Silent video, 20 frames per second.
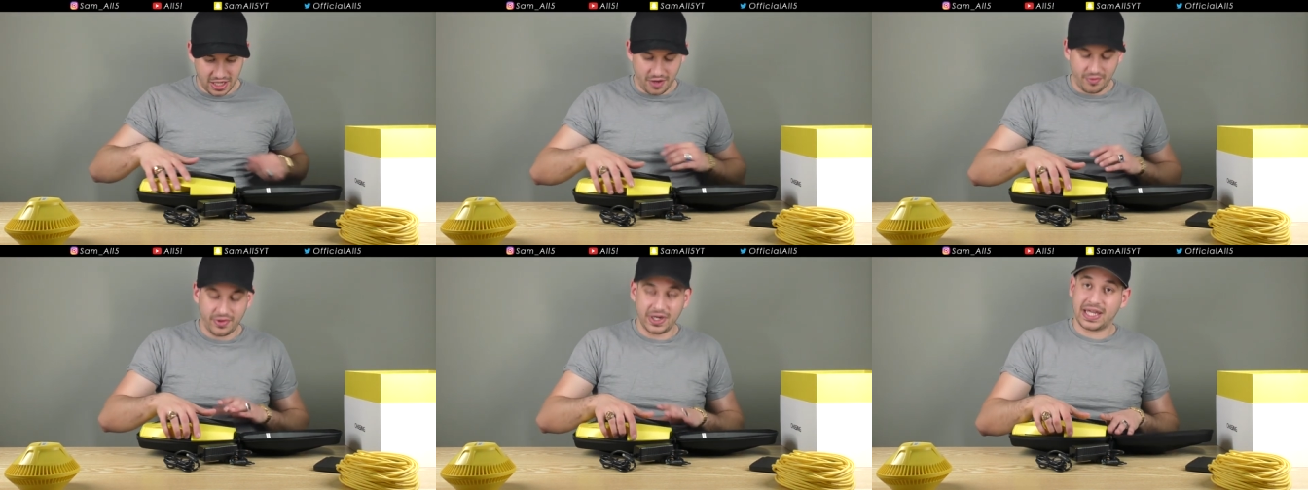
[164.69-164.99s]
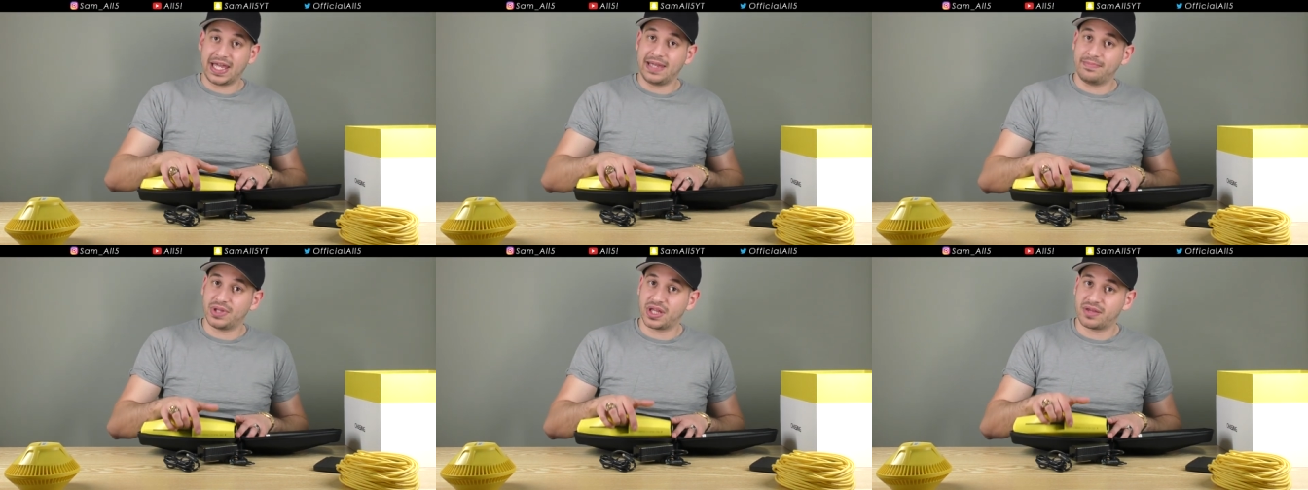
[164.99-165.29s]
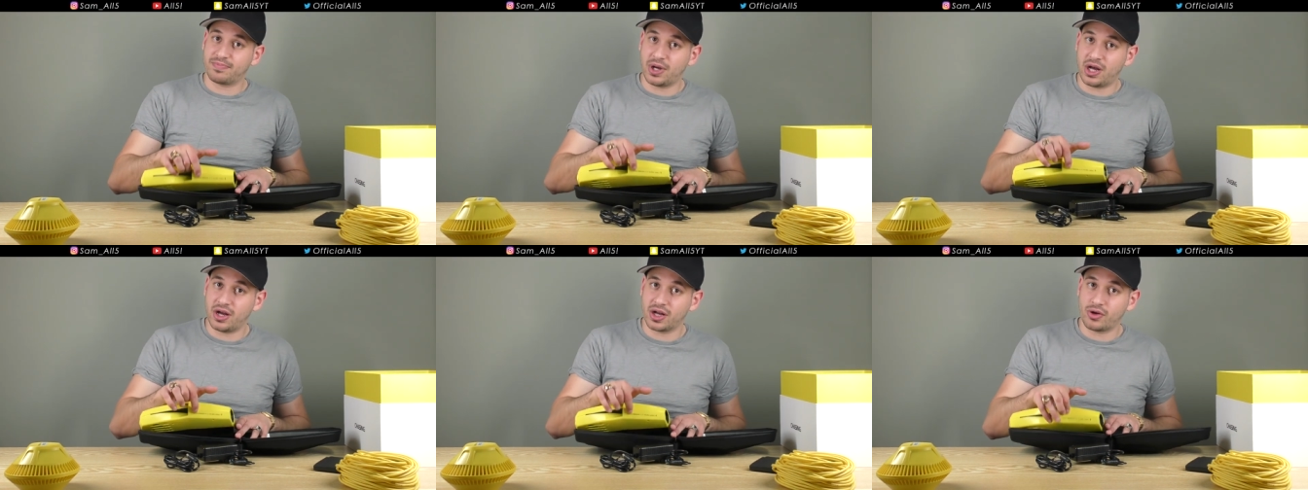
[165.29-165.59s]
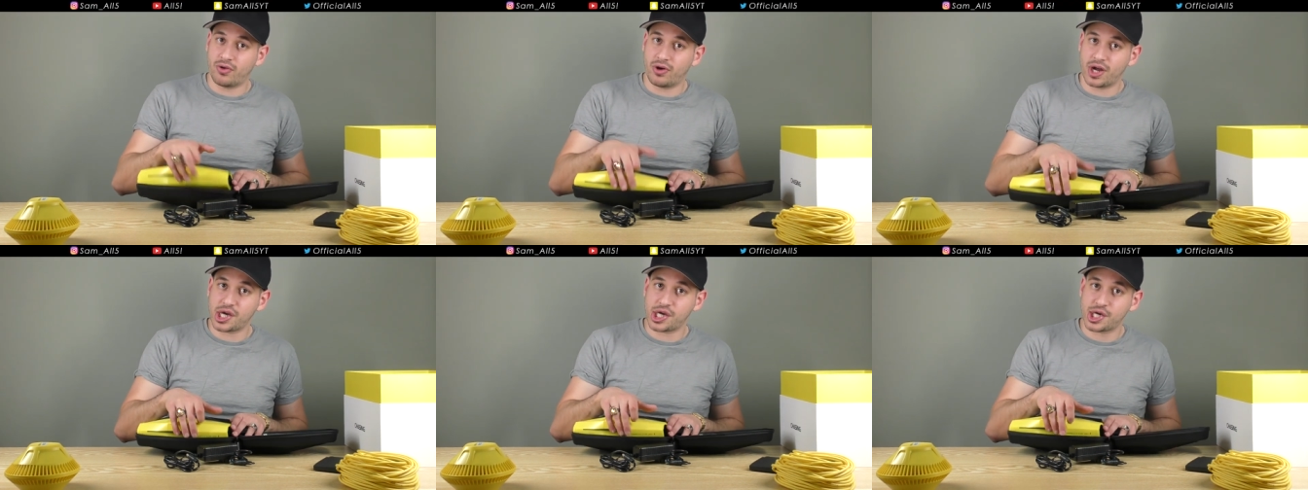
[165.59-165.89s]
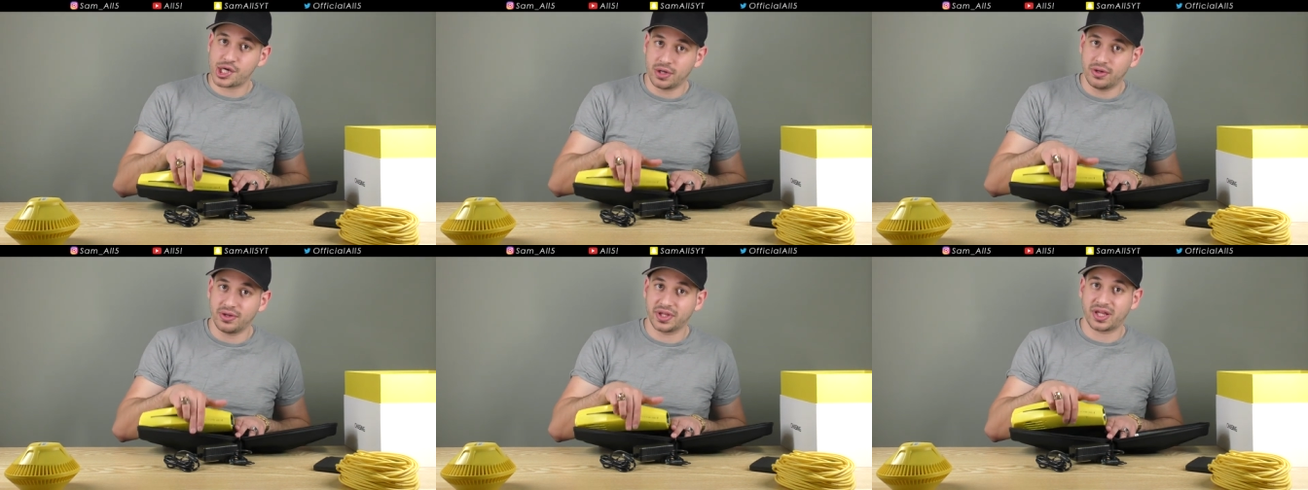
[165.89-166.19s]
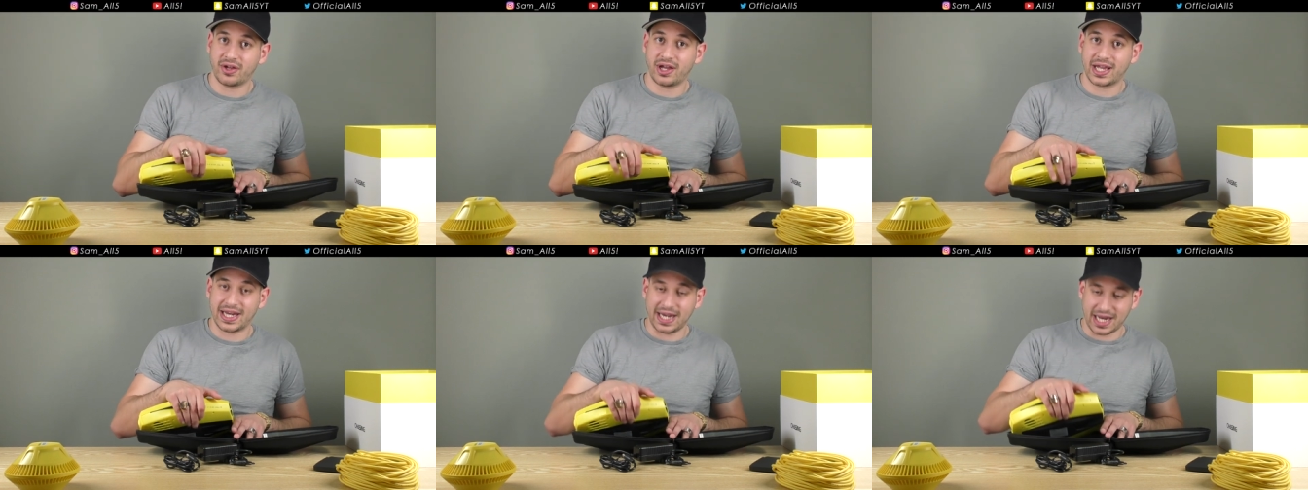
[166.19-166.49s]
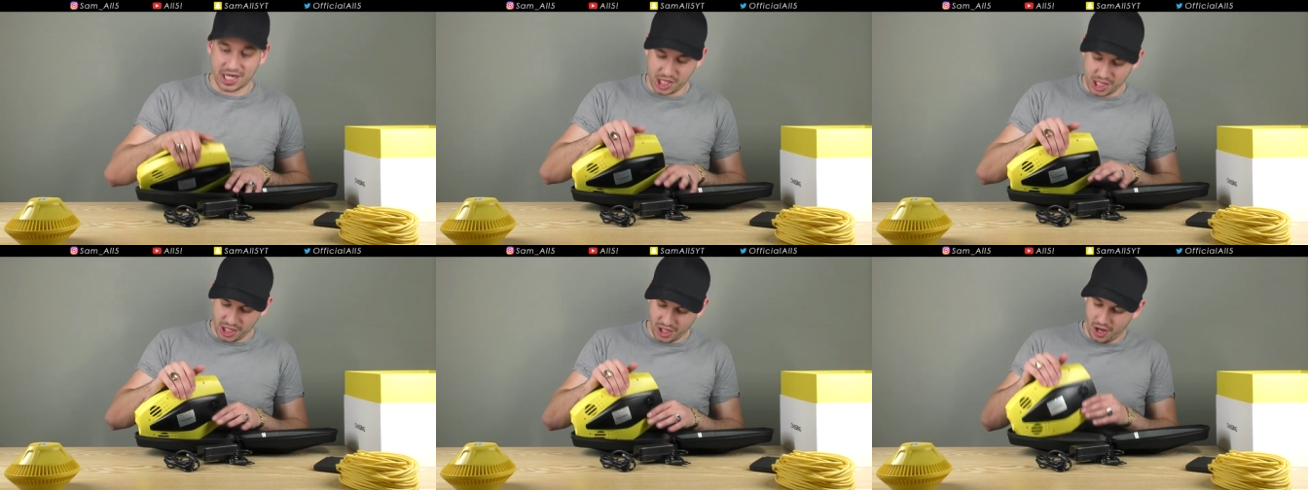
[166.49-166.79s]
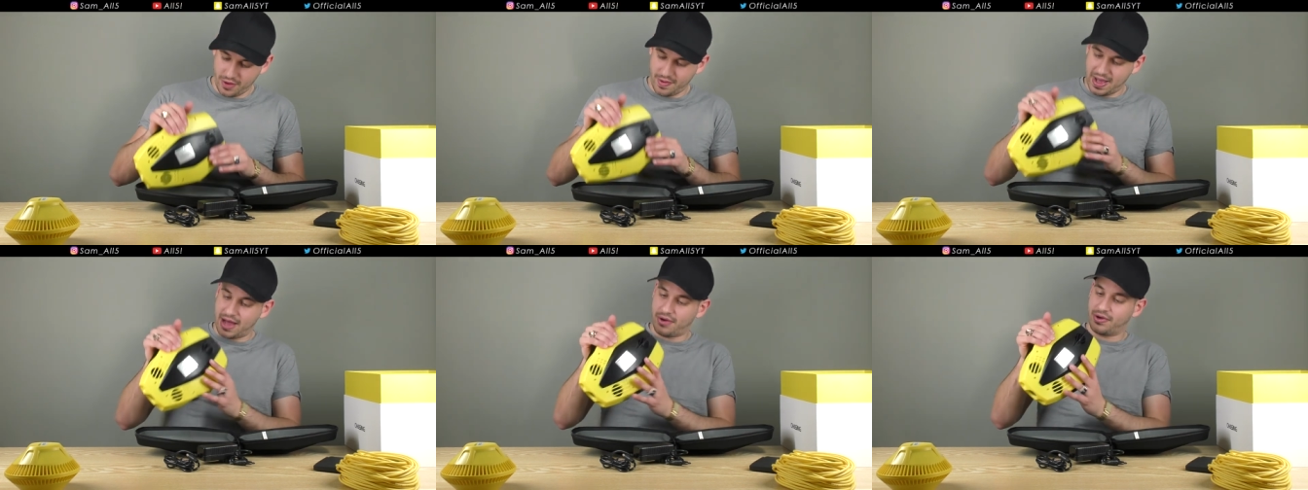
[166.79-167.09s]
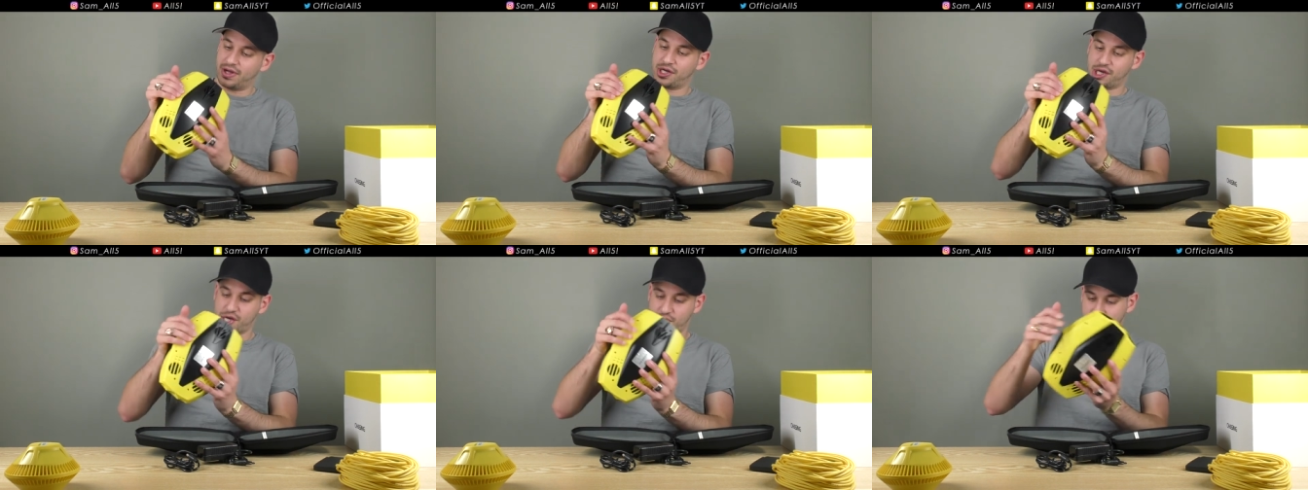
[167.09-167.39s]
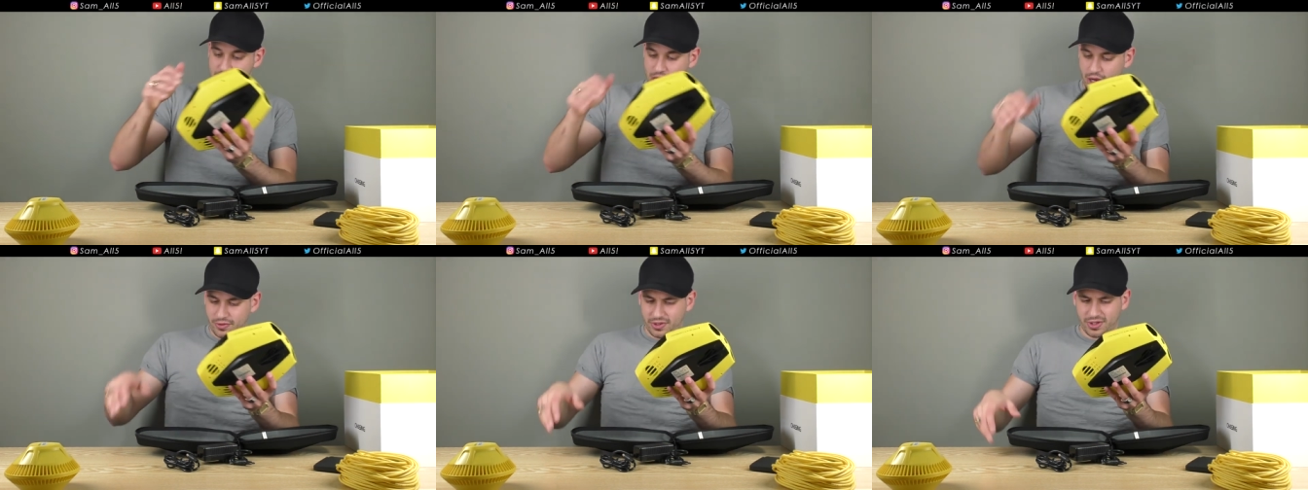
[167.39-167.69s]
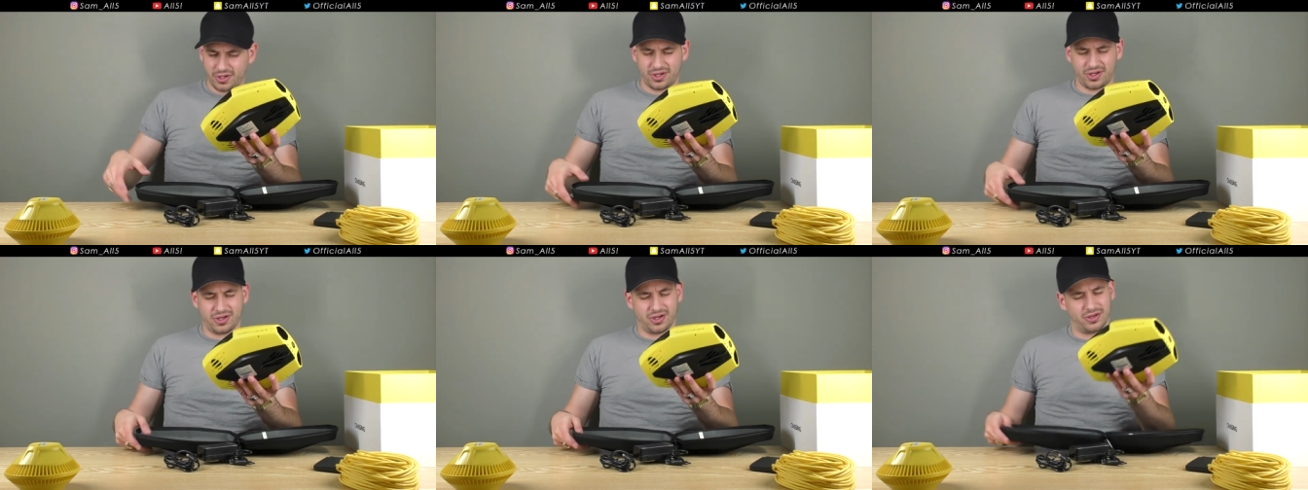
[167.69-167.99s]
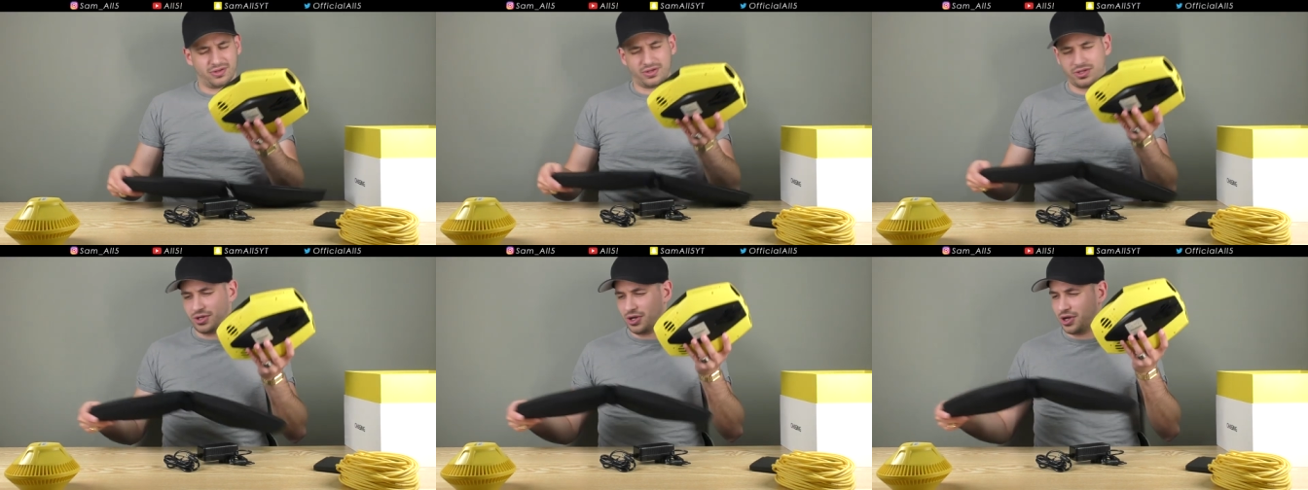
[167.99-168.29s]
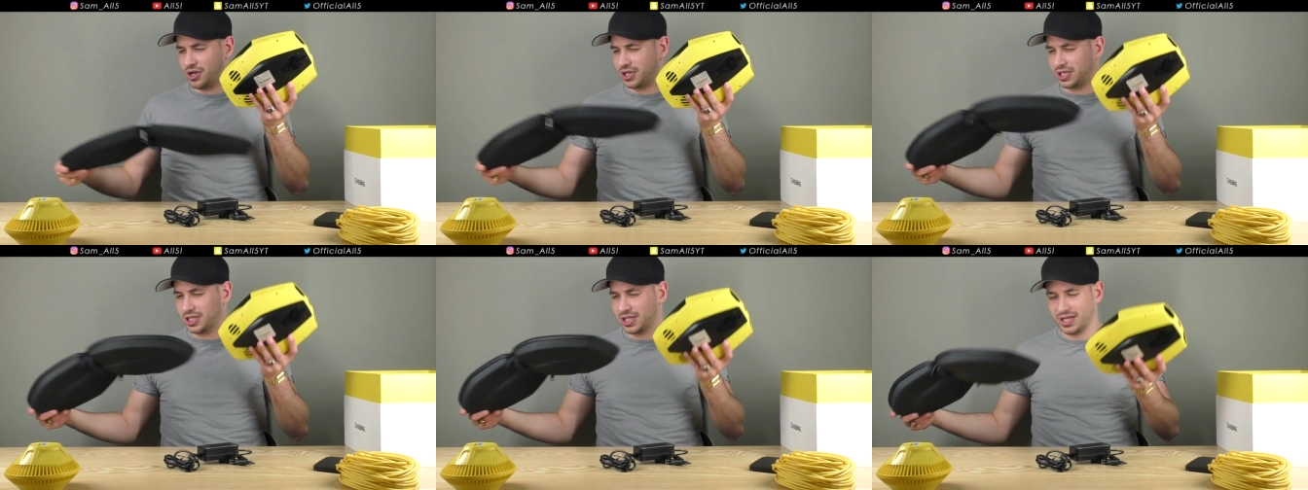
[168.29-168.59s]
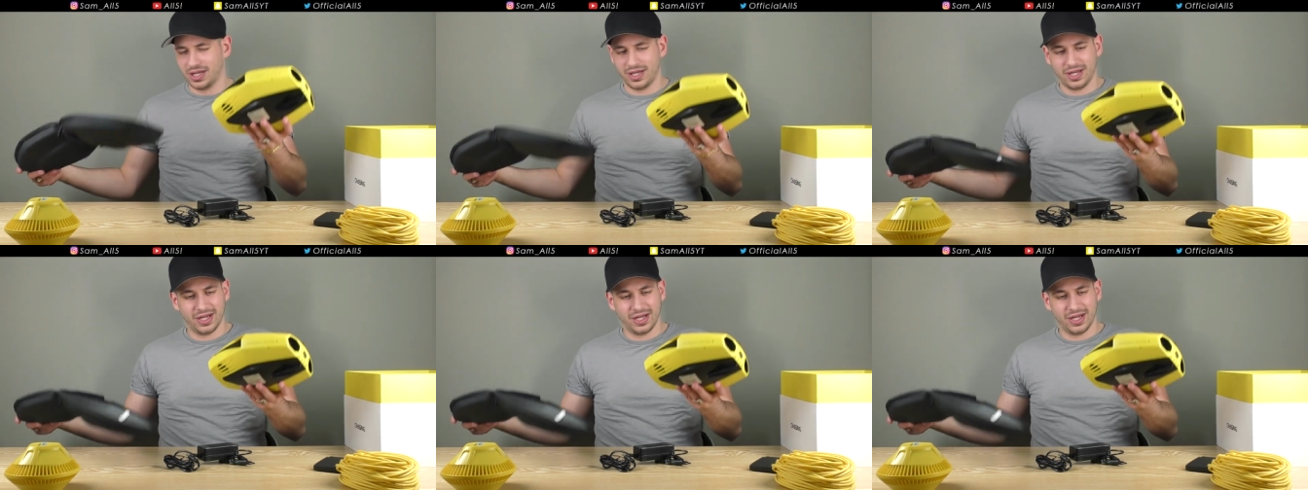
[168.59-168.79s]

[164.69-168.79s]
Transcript: I want to keep this part quite short so I can actually go out and show you. Oh God,